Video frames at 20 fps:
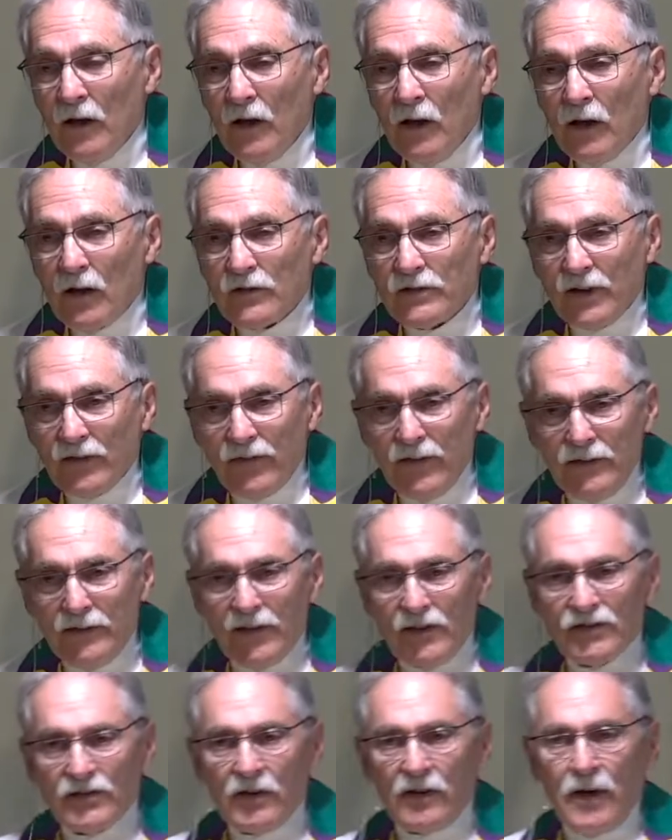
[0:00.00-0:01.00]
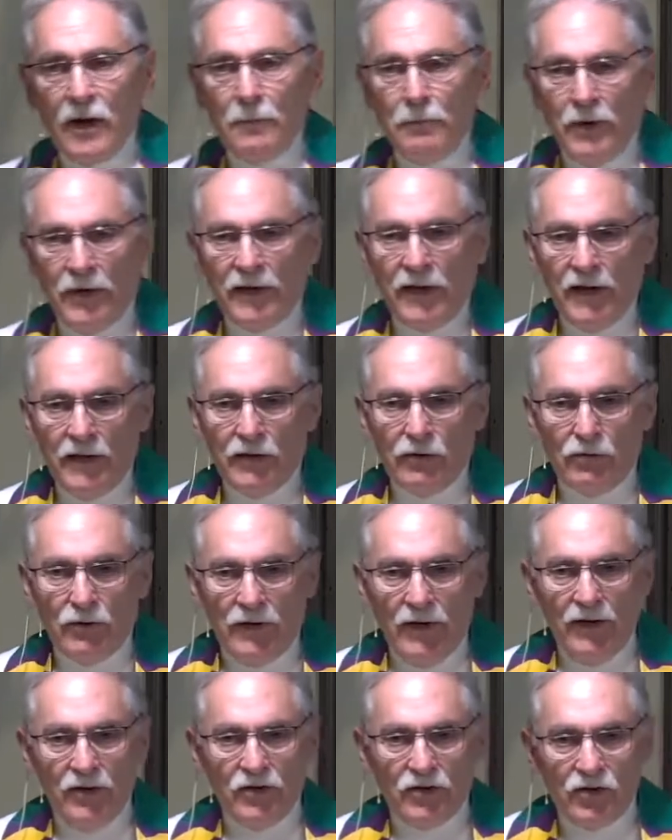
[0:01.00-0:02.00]
Because I think that's a complicated
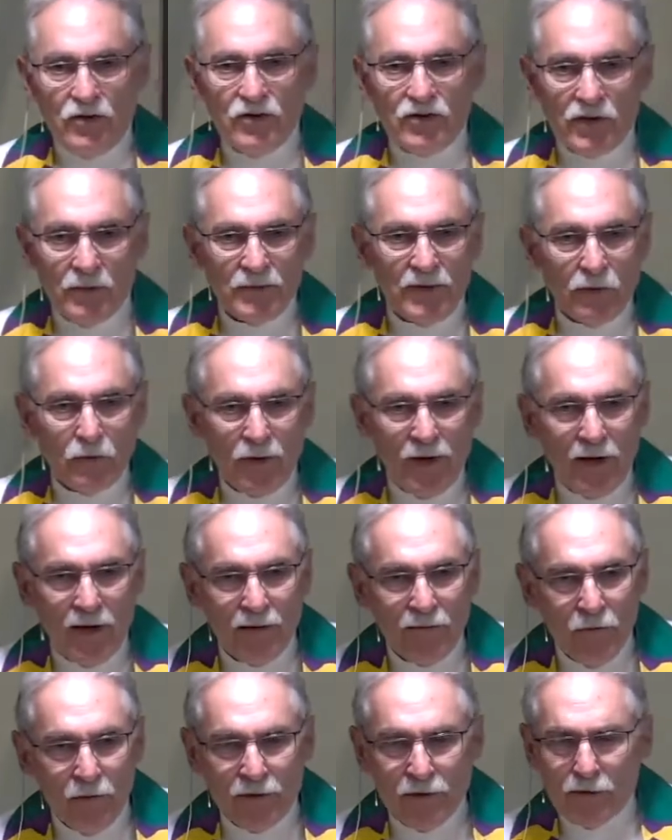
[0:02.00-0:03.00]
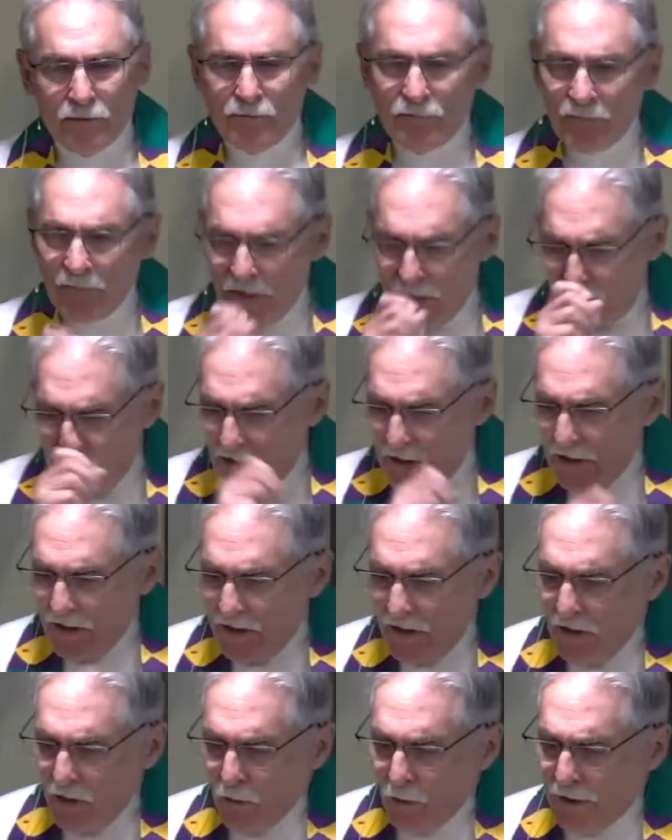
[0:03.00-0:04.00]
relationship that we have with it.
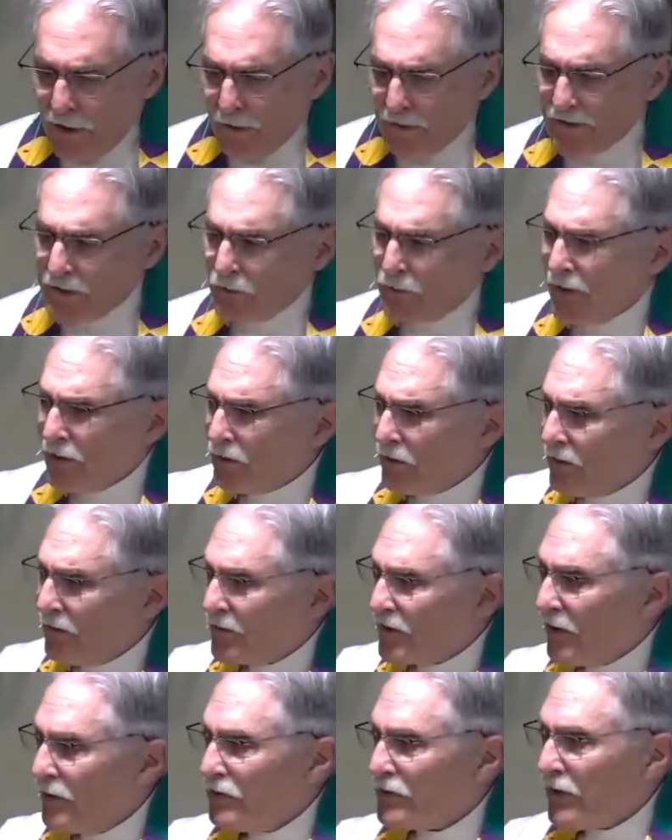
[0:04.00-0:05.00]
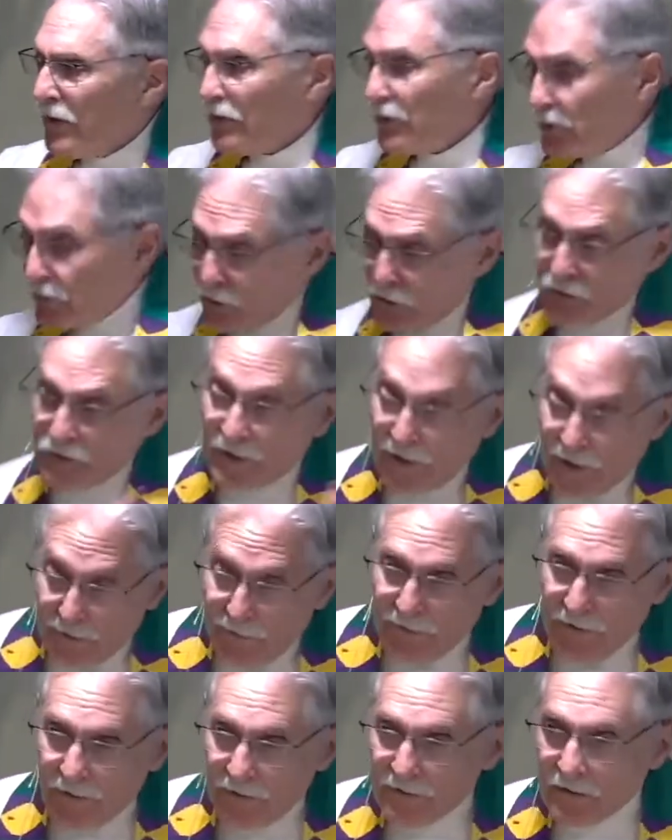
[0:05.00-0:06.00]
When I was the rector of St. John's Church and
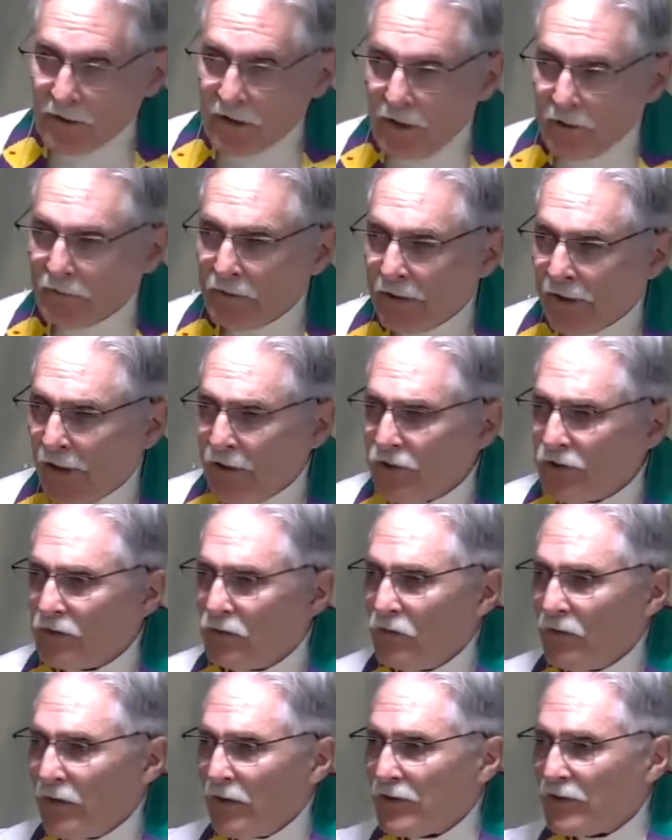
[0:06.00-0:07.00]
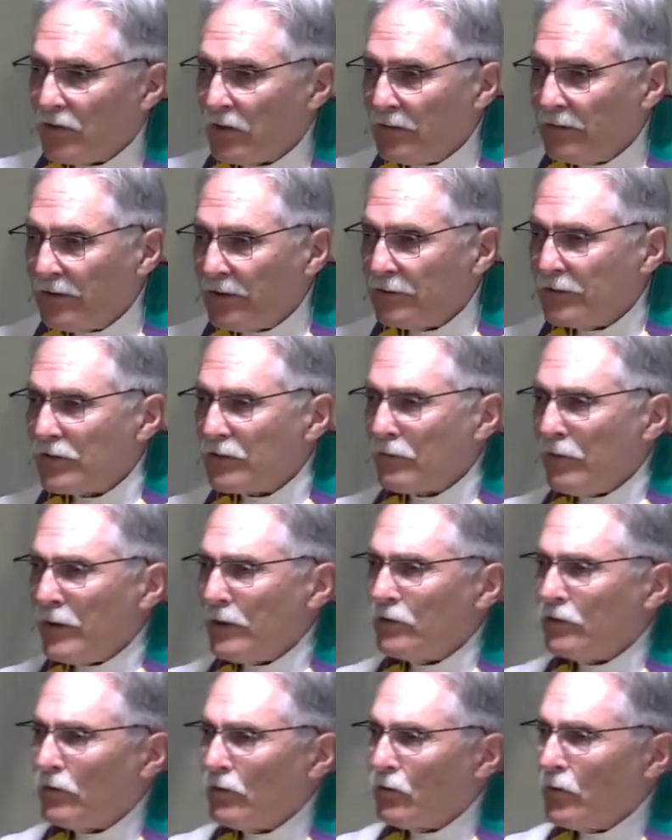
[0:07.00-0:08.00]
every other congregation where I served as the
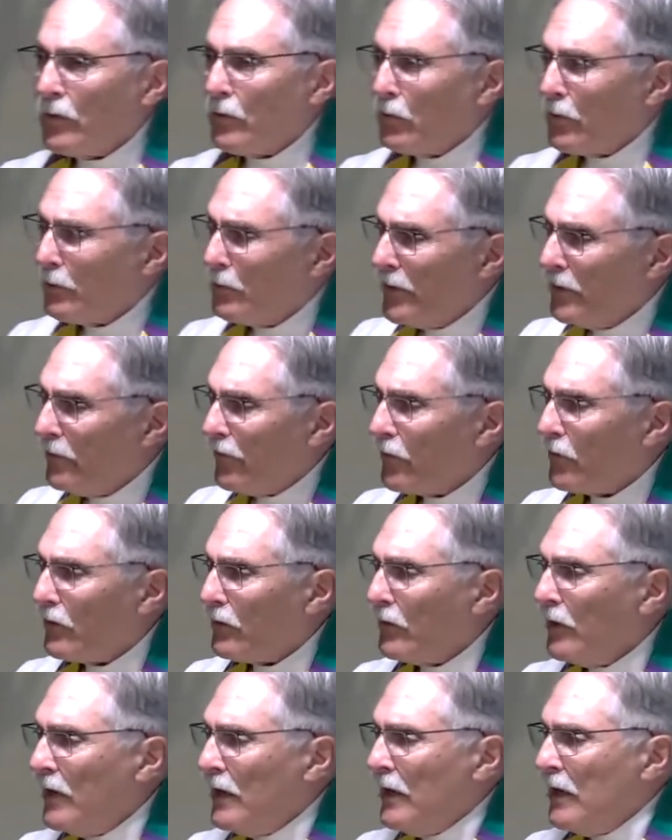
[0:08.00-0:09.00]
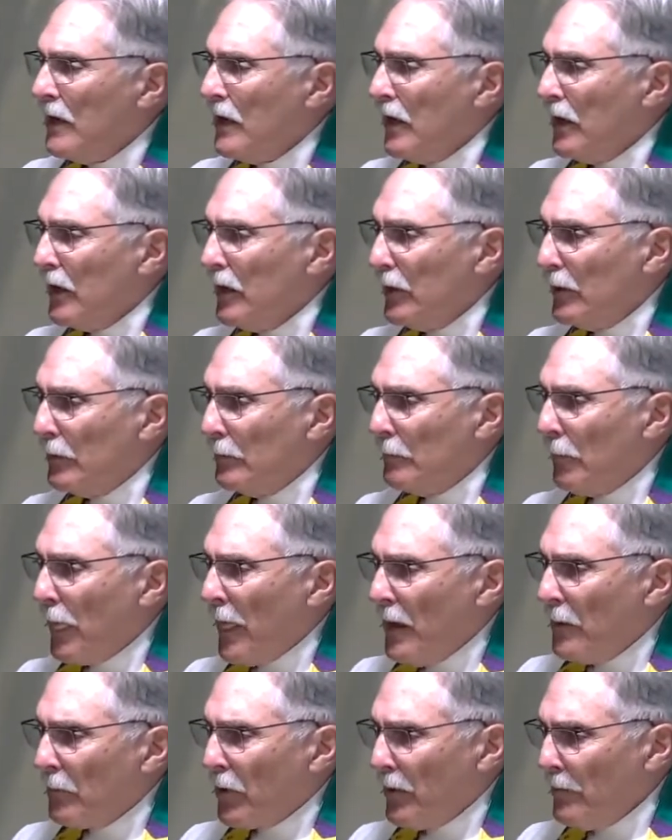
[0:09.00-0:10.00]
rector, we would meet for a um,
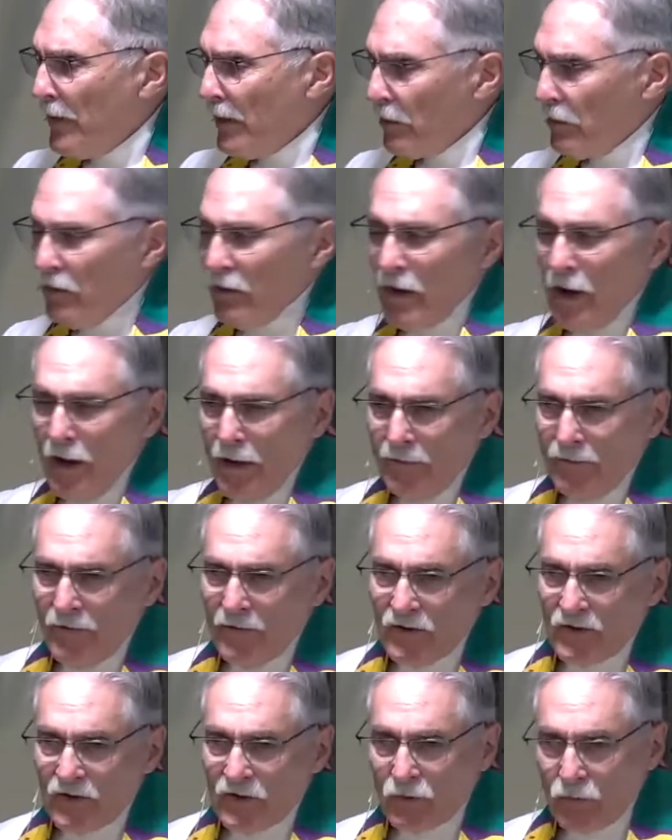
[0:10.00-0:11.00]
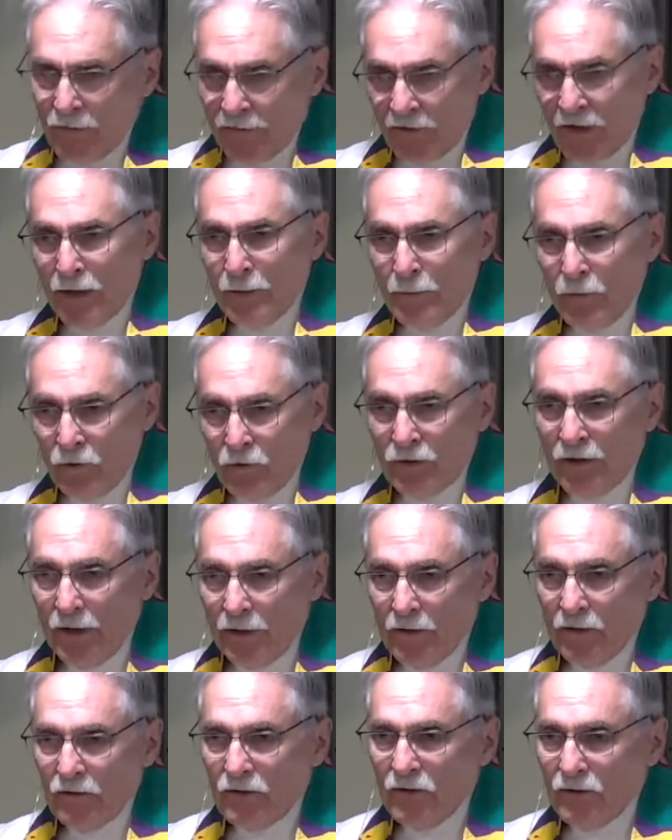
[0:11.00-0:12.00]
premarital conferences with couples
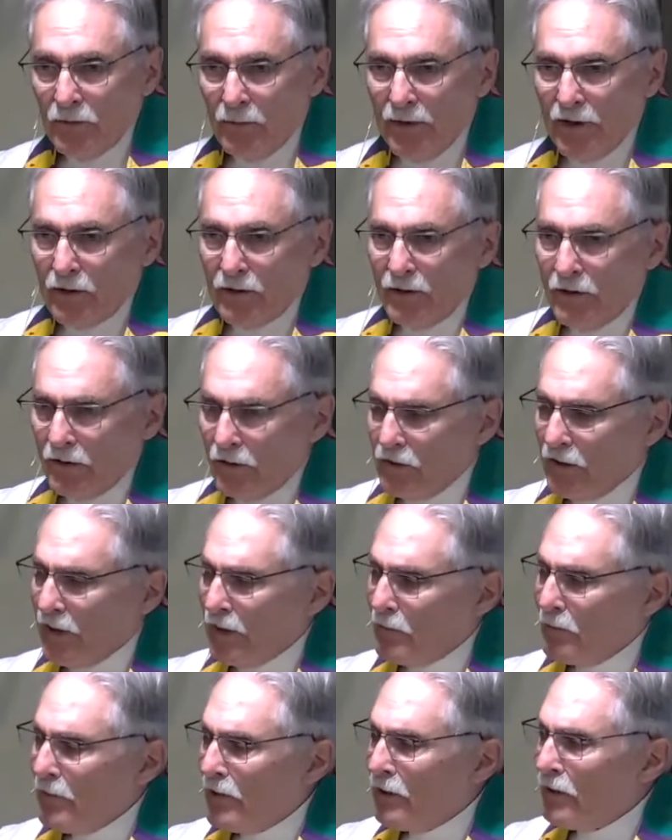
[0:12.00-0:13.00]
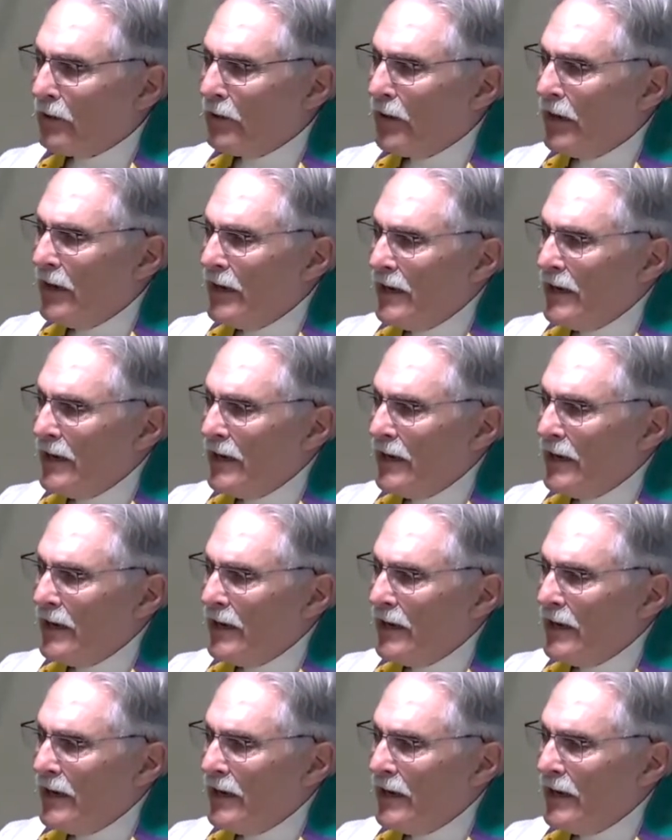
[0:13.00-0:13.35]
getting to, married, to get married,